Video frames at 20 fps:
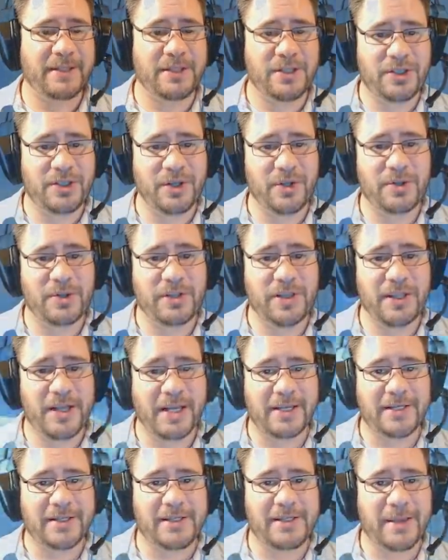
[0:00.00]
showed you the
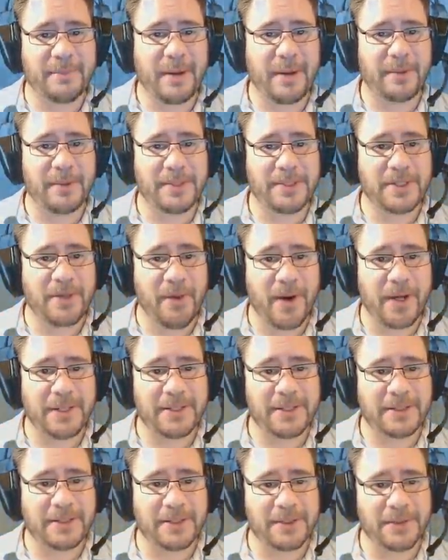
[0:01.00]
next step I was going
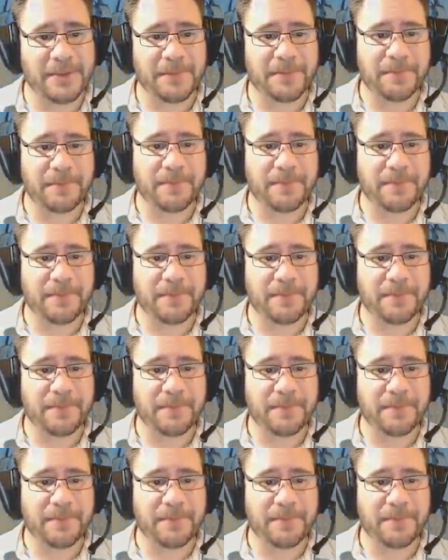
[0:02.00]
to do.